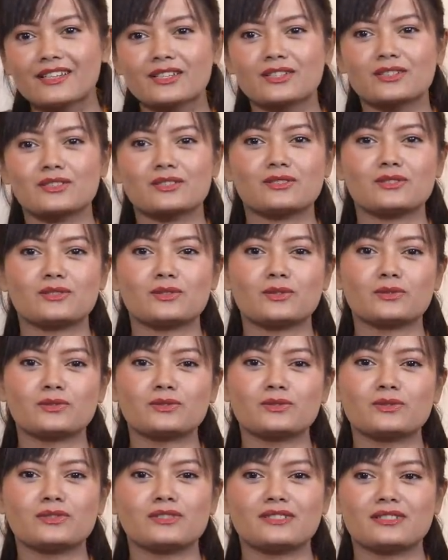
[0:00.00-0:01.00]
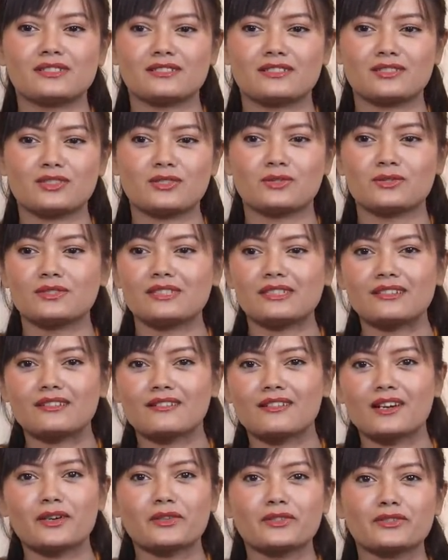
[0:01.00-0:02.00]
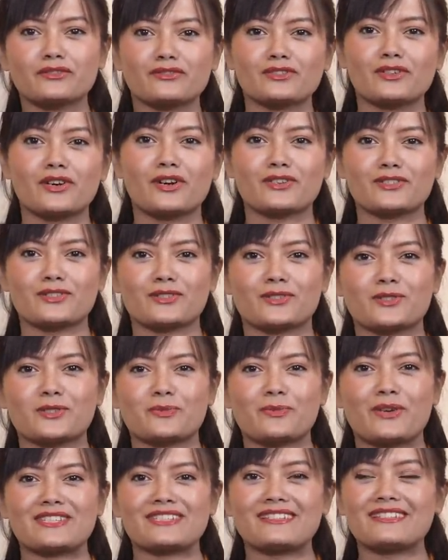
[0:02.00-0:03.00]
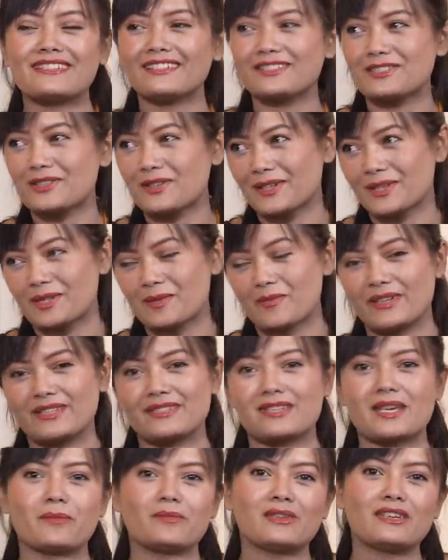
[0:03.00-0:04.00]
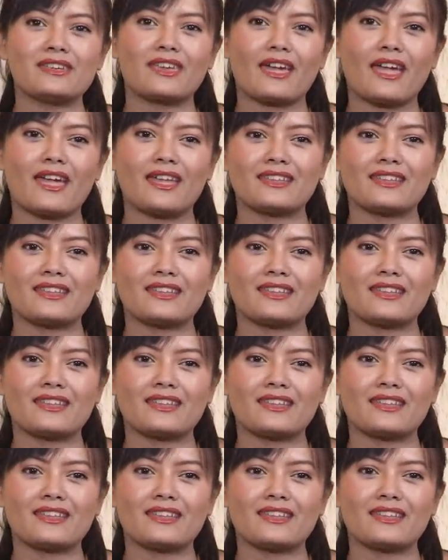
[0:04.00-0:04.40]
Mm-hmm. Don't do the shooting around of dogs, you know, especially during the pandemic.